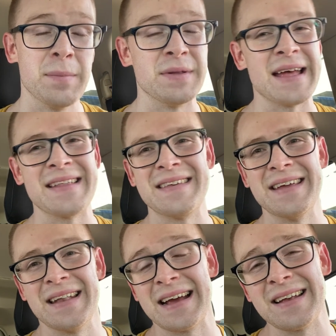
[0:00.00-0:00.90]
But that's
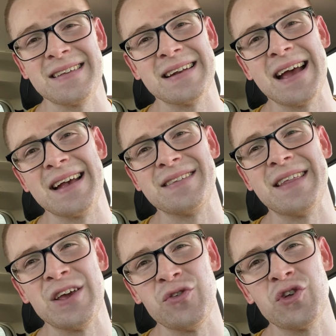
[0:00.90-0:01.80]
it. Like I said, guys,
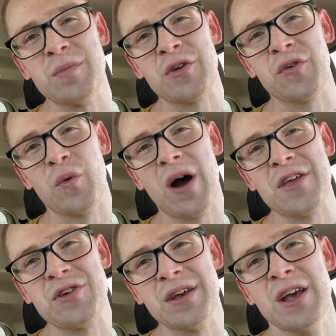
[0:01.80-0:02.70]
thank you so much for
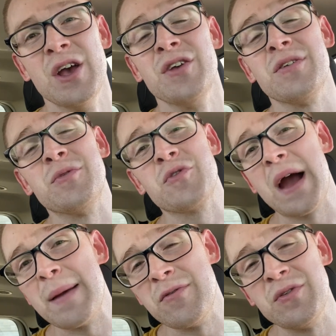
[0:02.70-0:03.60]
watching.
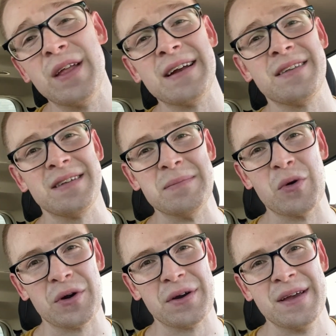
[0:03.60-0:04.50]
Subscribe if you'd like to see
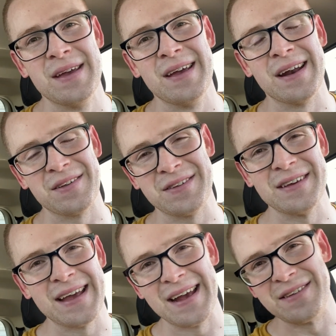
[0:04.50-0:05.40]
more, and I'll see
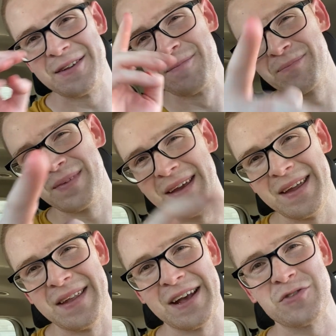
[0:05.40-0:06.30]
you guys
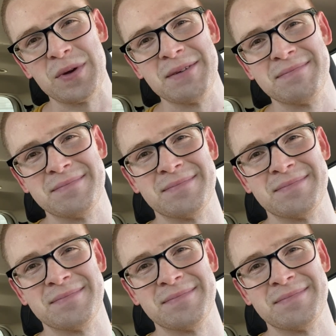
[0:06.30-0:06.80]
in the next one.